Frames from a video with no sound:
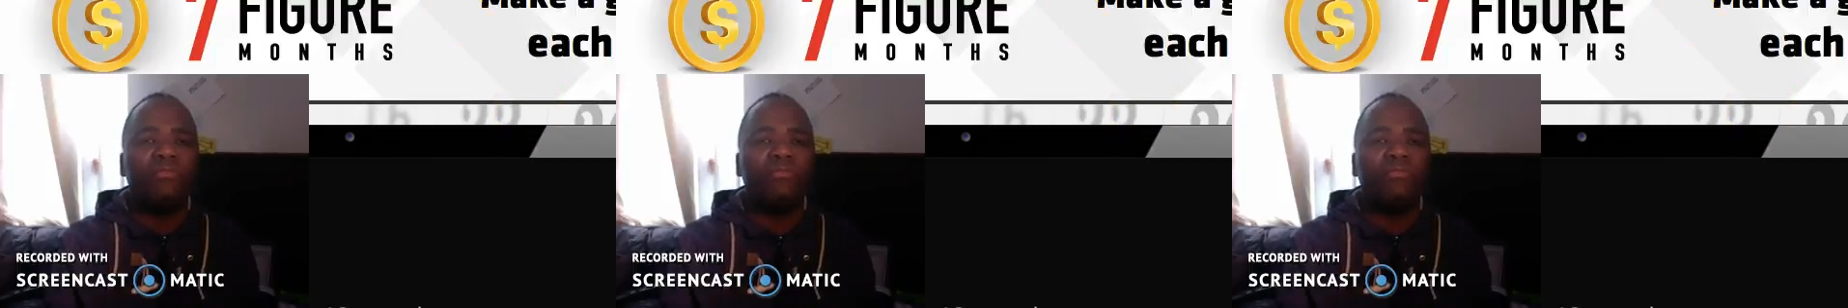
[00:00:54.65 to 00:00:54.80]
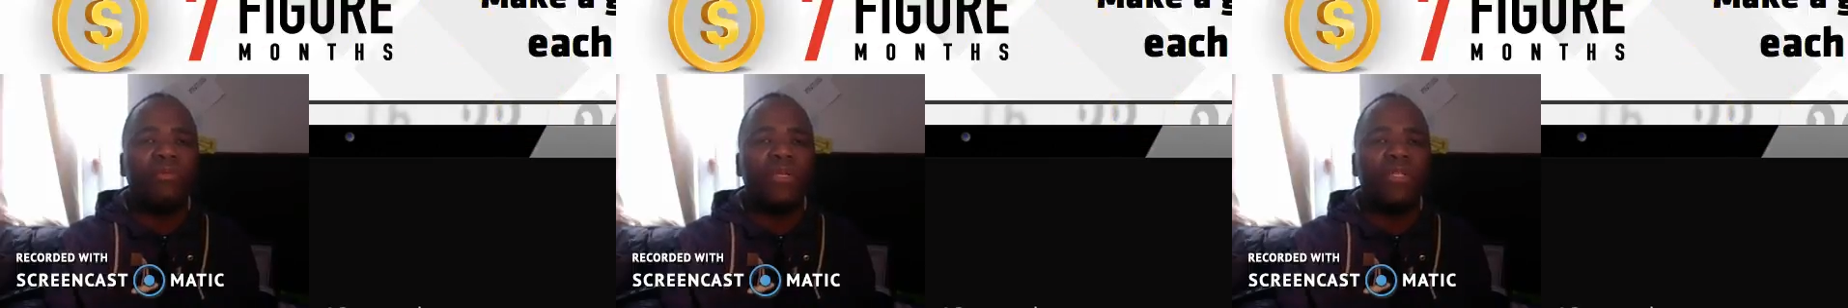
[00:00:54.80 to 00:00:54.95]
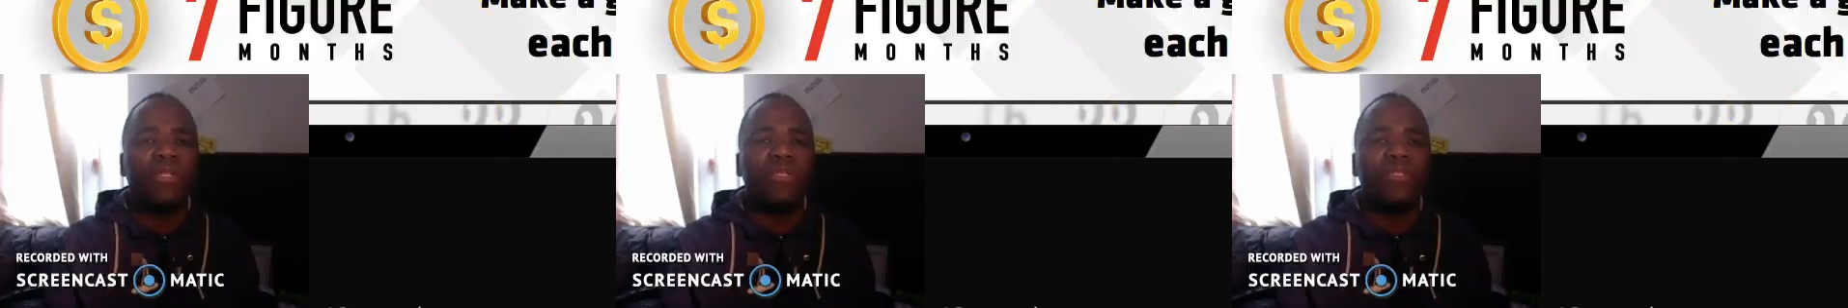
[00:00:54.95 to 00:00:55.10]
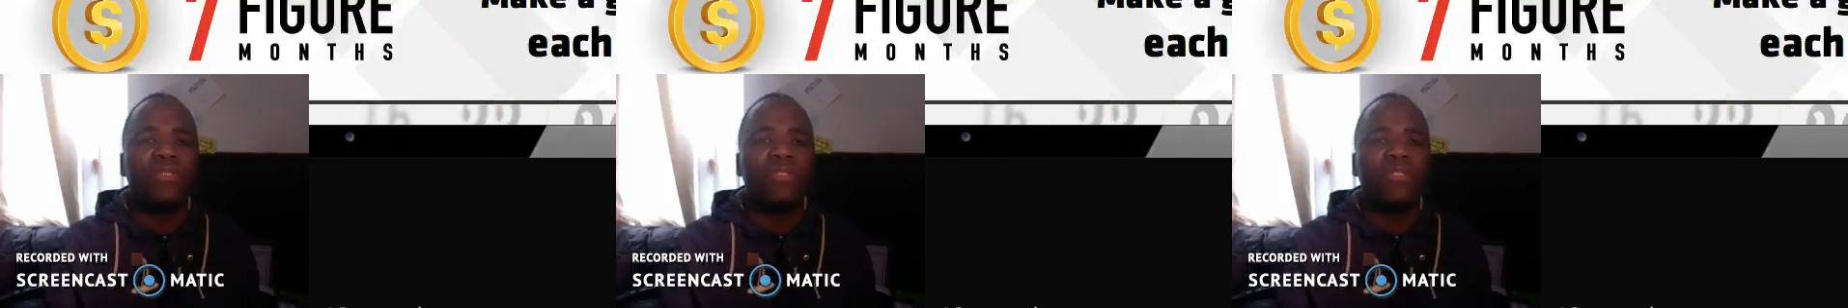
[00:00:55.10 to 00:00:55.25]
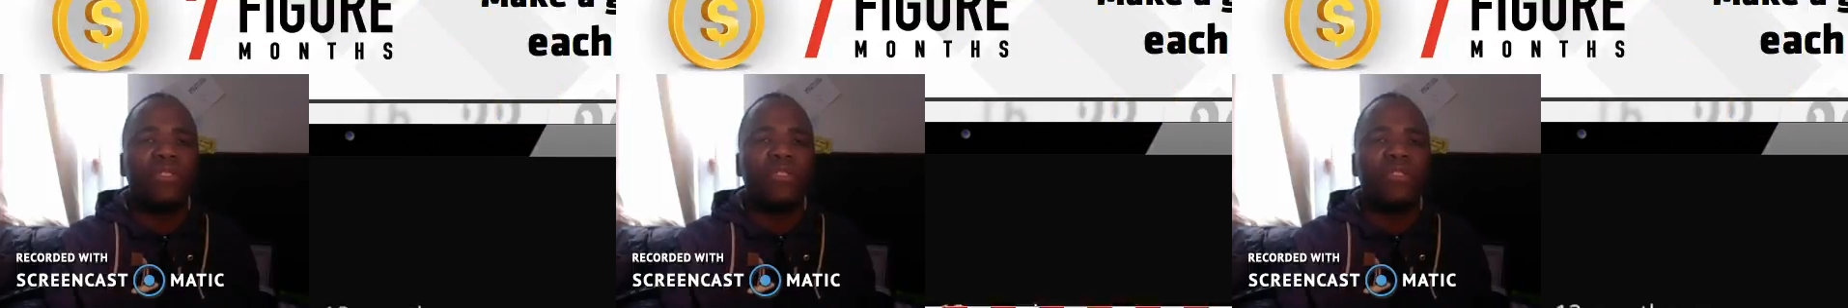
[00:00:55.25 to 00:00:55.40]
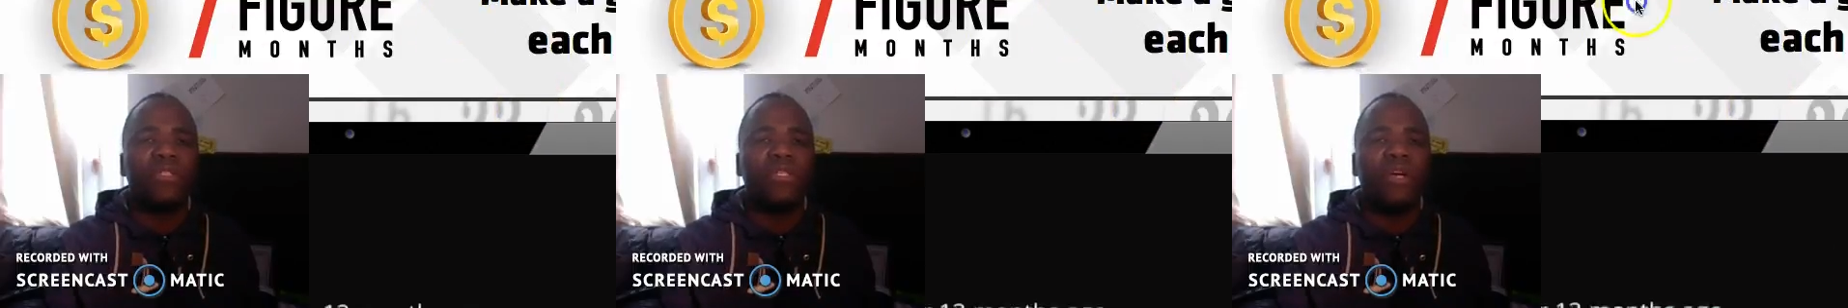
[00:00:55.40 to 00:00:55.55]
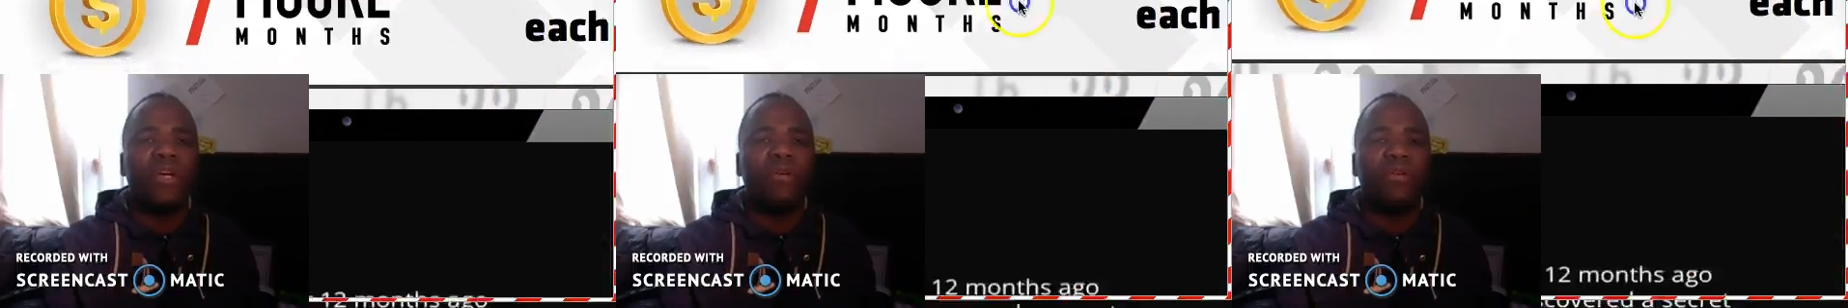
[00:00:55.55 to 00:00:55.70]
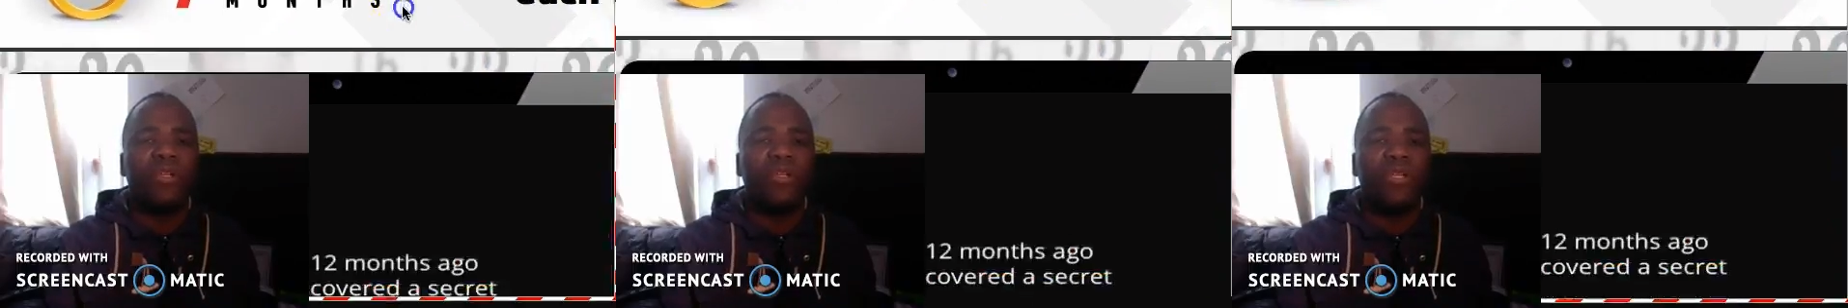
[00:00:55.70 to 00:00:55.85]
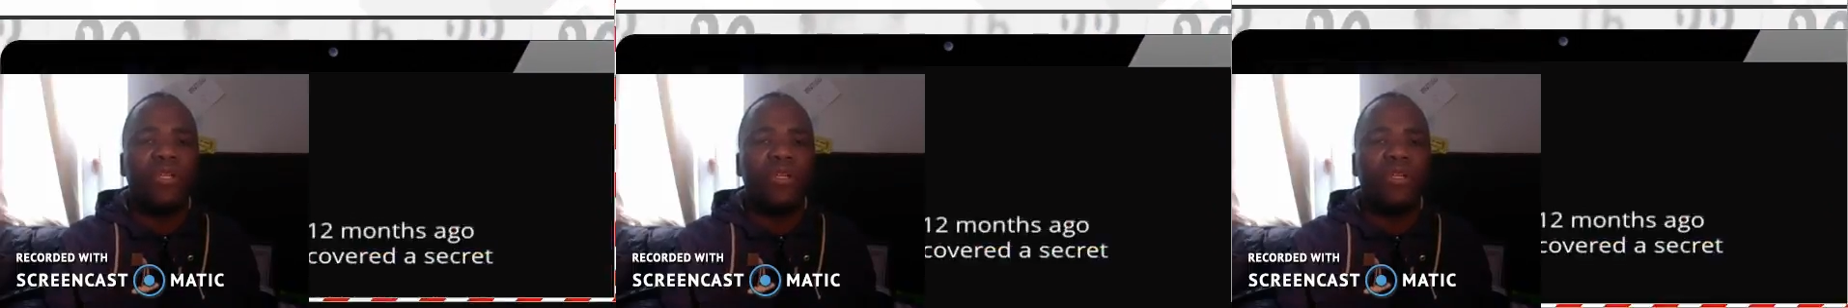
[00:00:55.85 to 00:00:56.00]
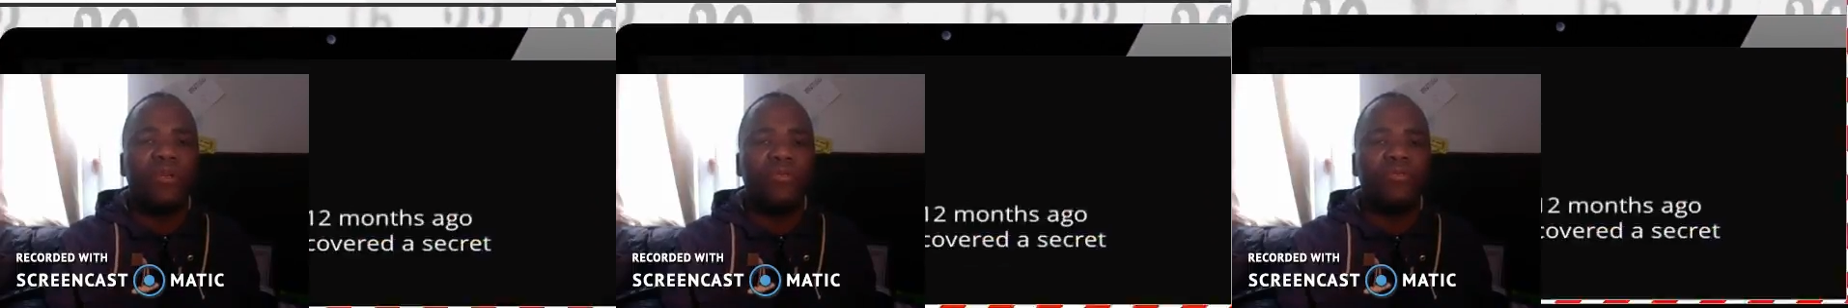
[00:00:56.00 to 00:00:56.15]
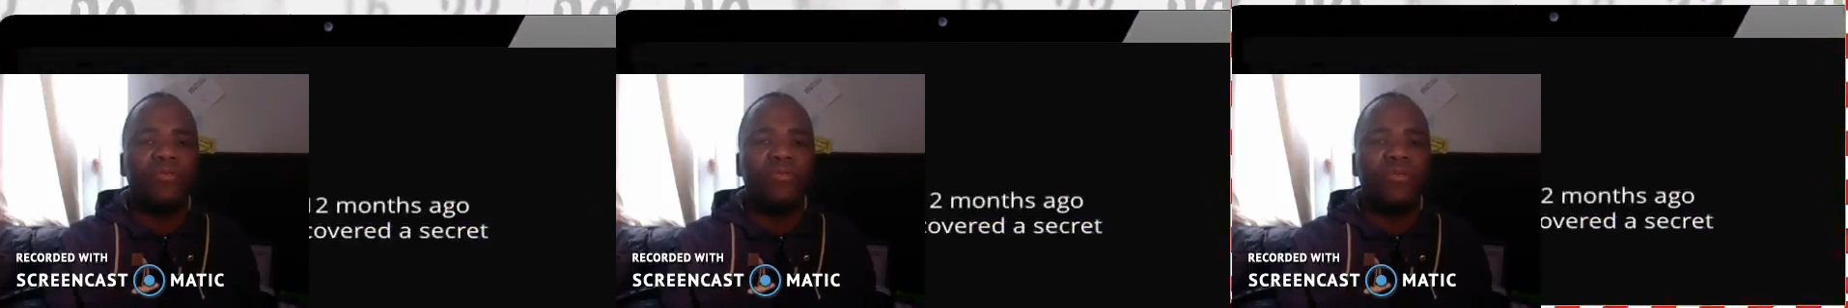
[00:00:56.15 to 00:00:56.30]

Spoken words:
bring this thing down here